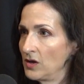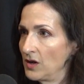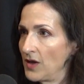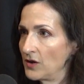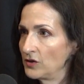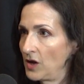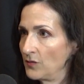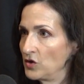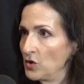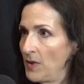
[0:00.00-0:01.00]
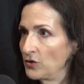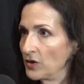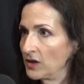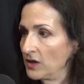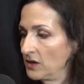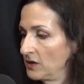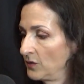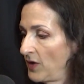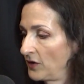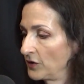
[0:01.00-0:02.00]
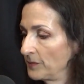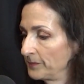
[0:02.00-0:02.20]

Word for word: that kind of geometric factor.